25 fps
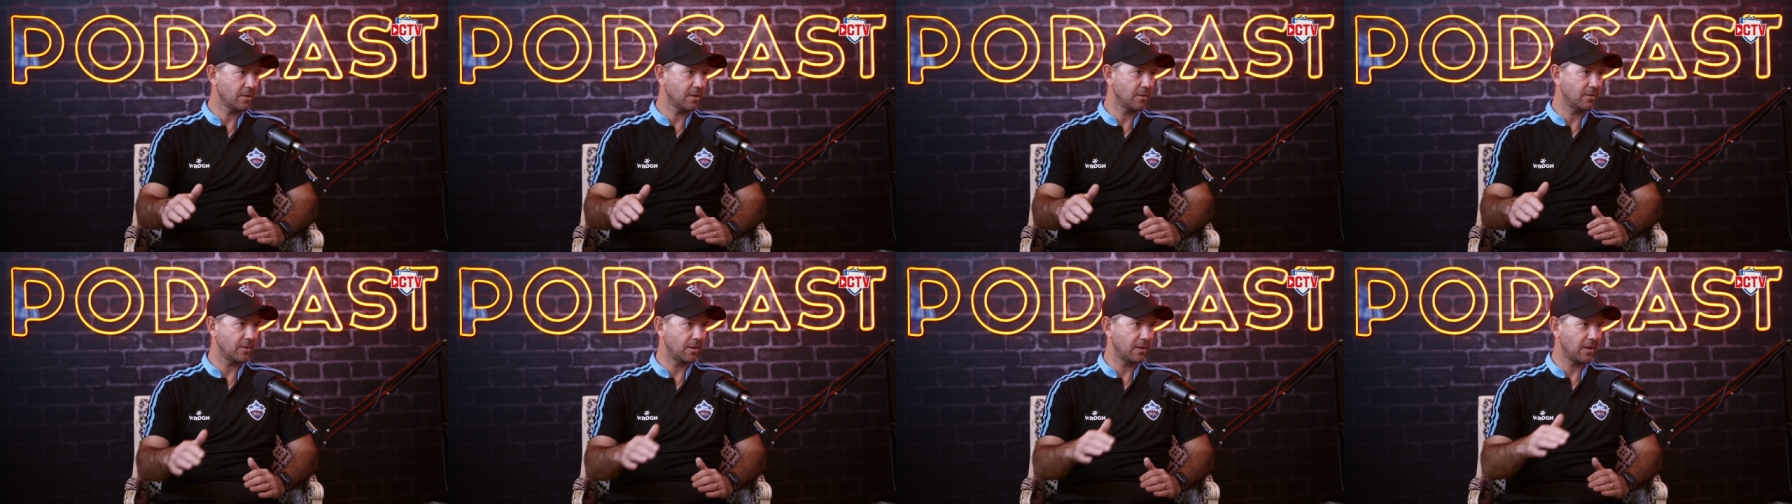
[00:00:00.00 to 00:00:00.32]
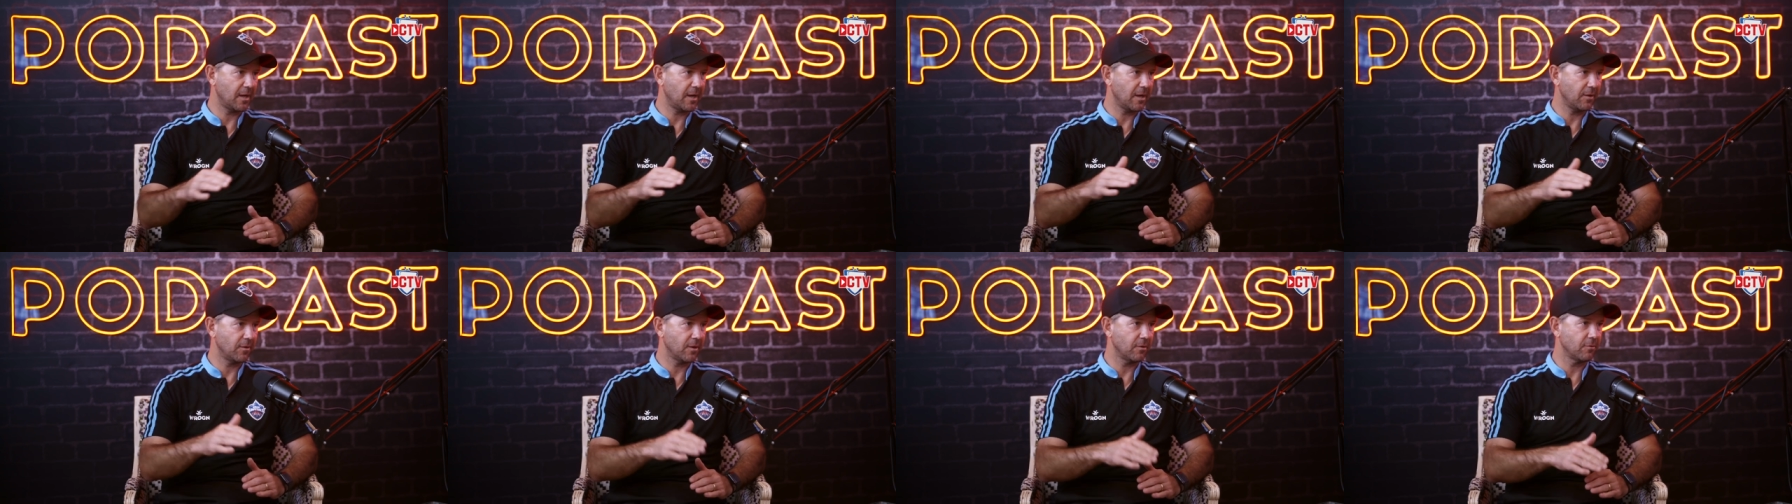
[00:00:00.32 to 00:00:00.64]
and then
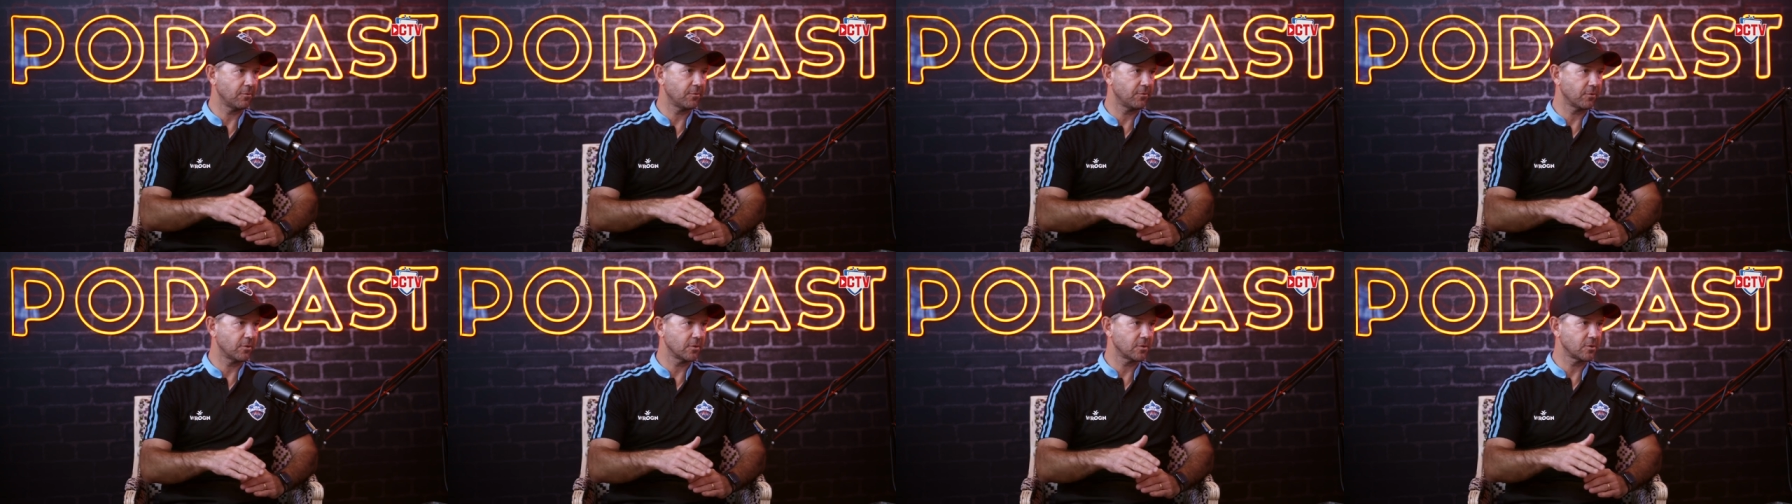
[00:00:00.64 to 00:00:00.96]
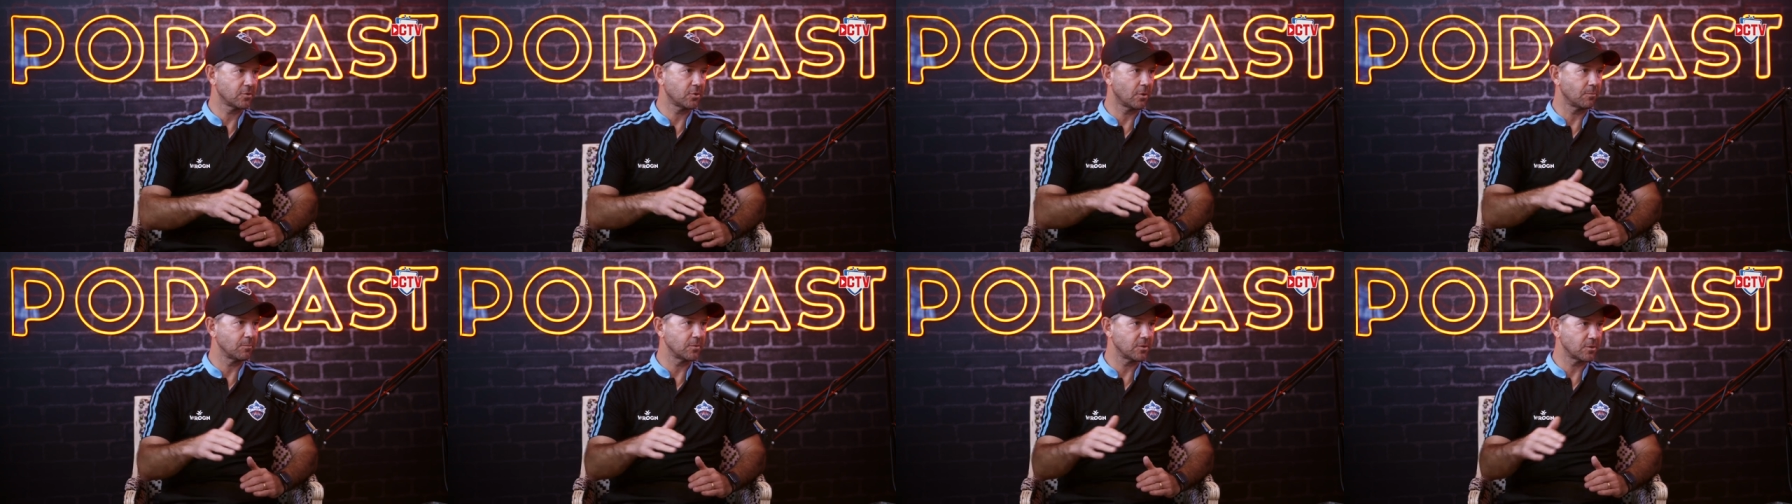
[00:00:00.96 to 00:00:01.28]
how they would try and
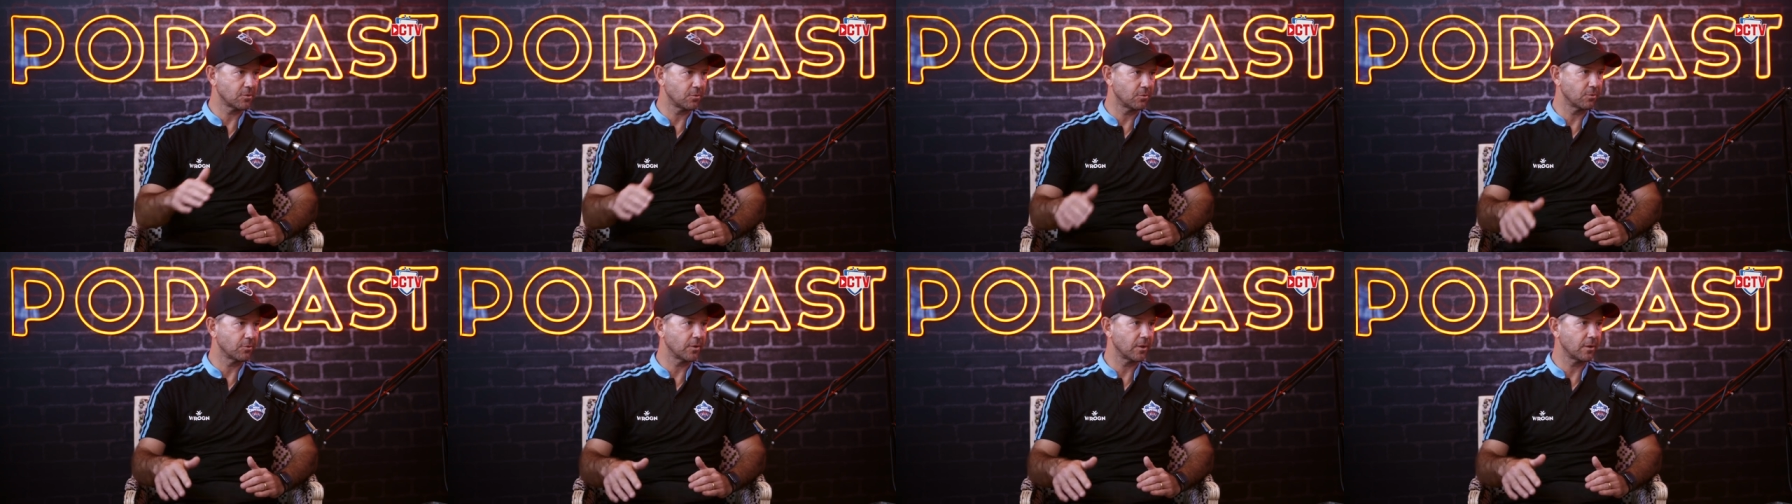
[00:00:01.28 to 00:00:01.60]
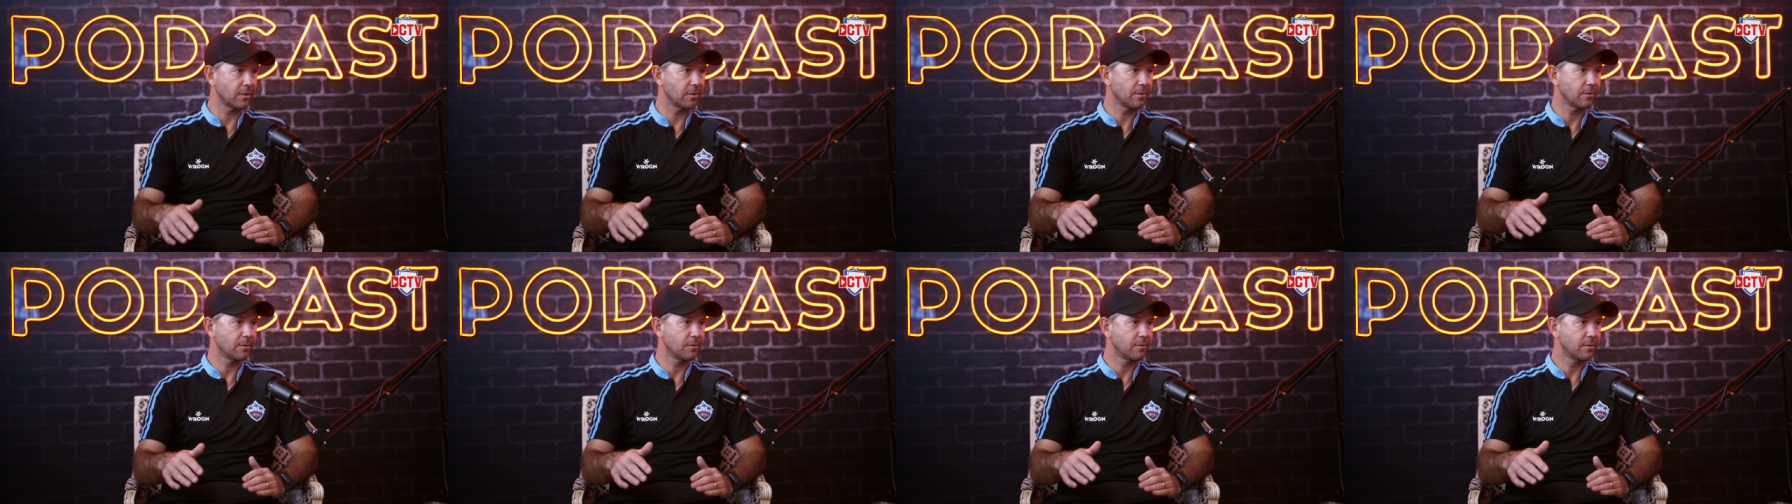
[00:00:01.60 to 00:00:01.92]
stop me
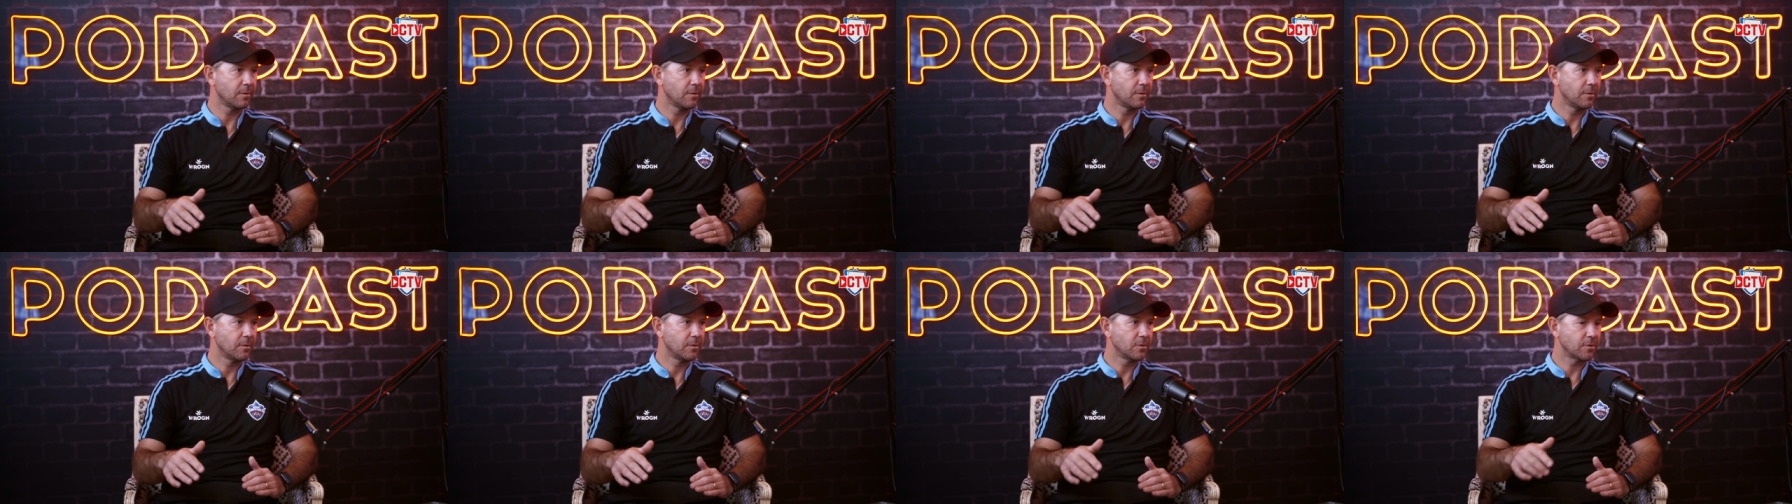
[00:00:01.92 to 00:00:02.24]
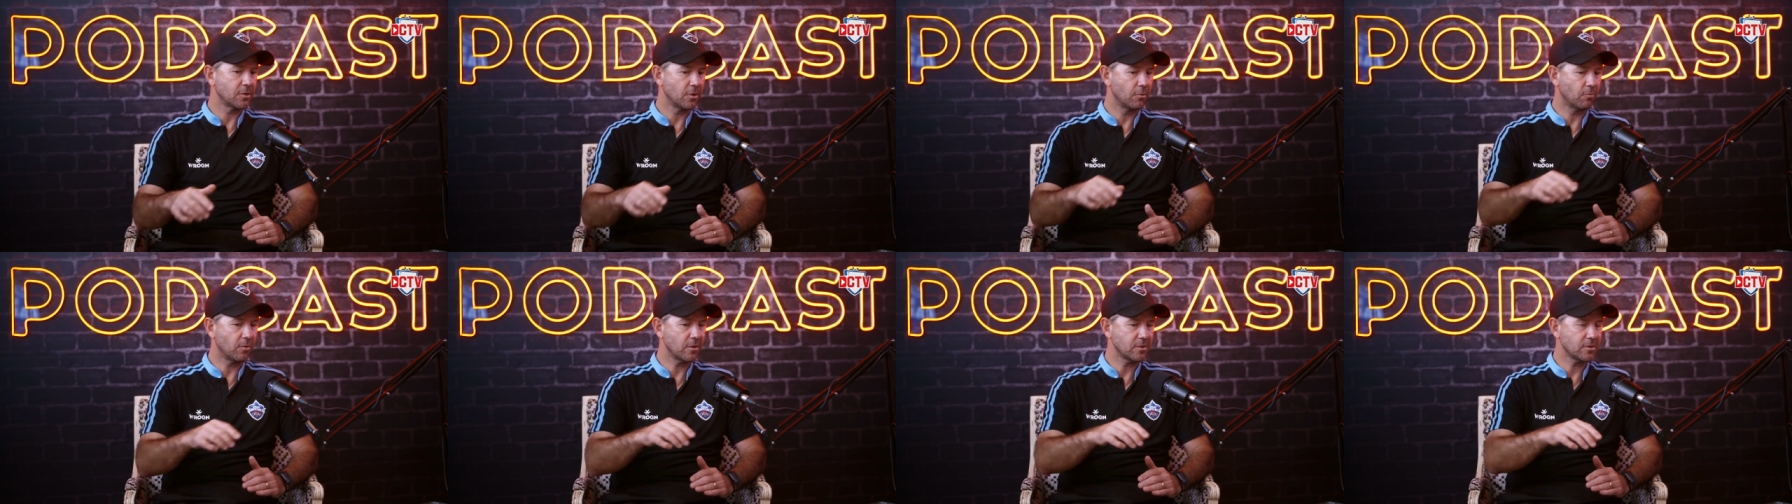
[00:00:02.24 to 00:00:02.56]
scoring. Mm.
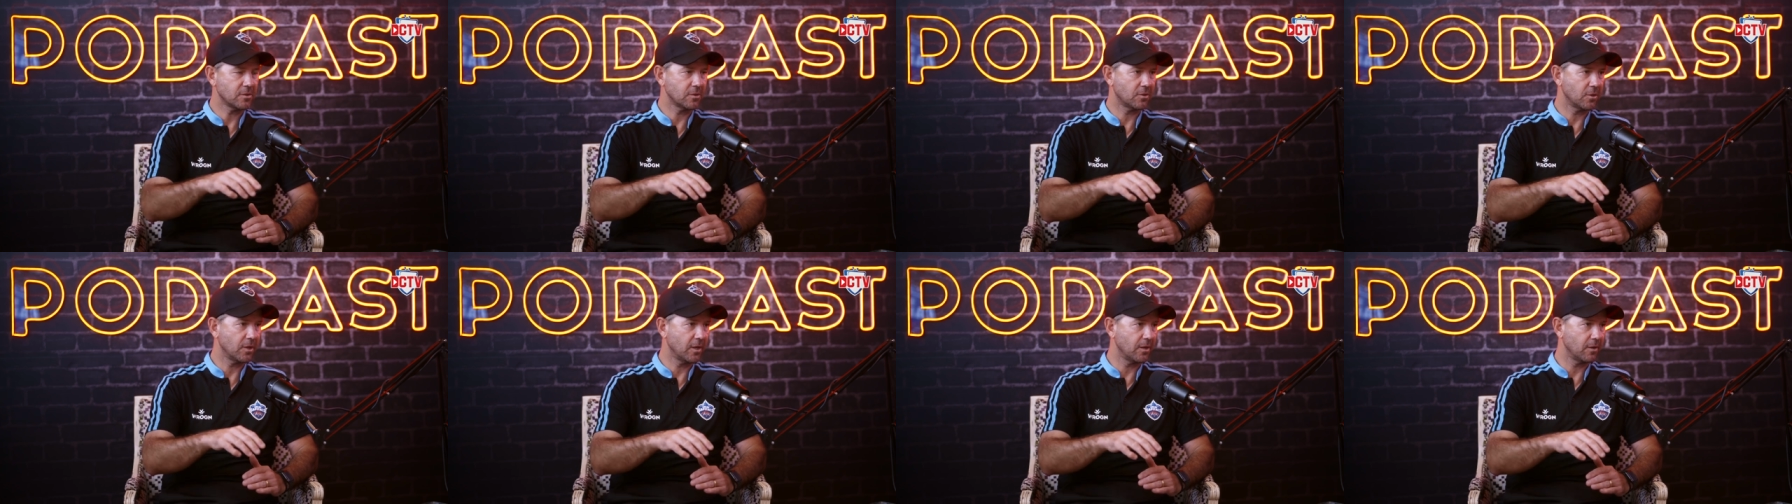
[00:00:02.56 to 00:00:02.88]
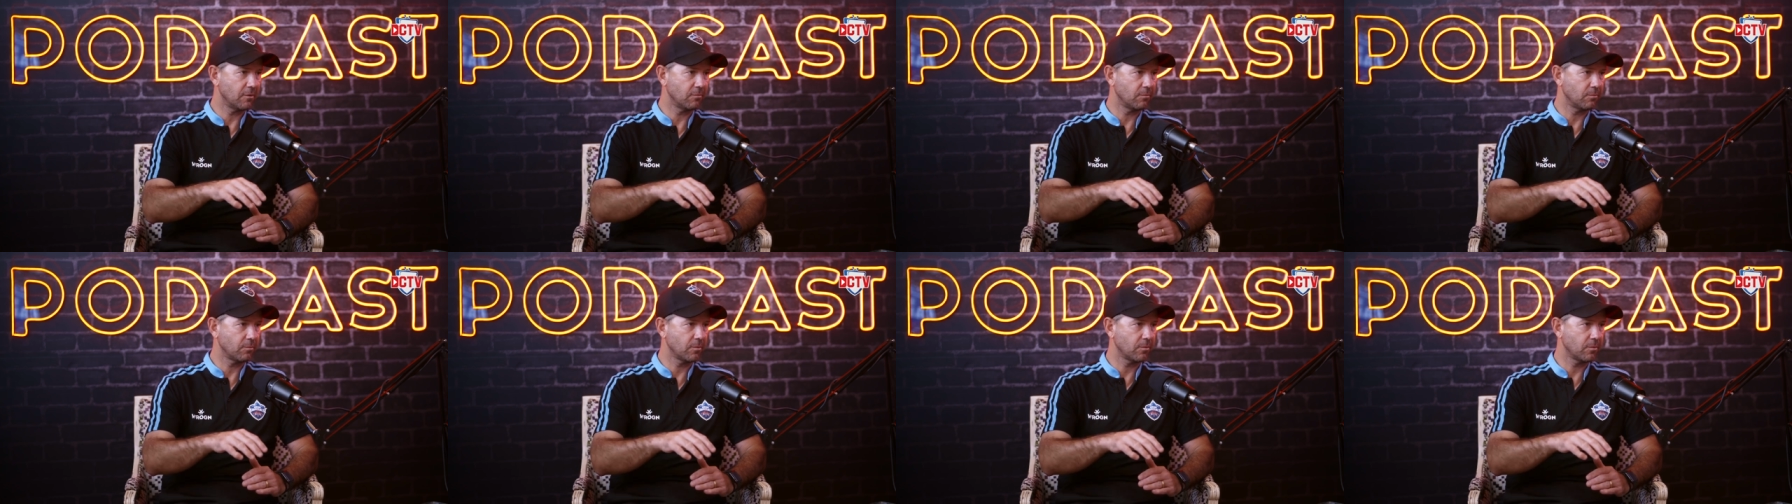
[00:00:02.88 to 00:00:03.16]
So once I had a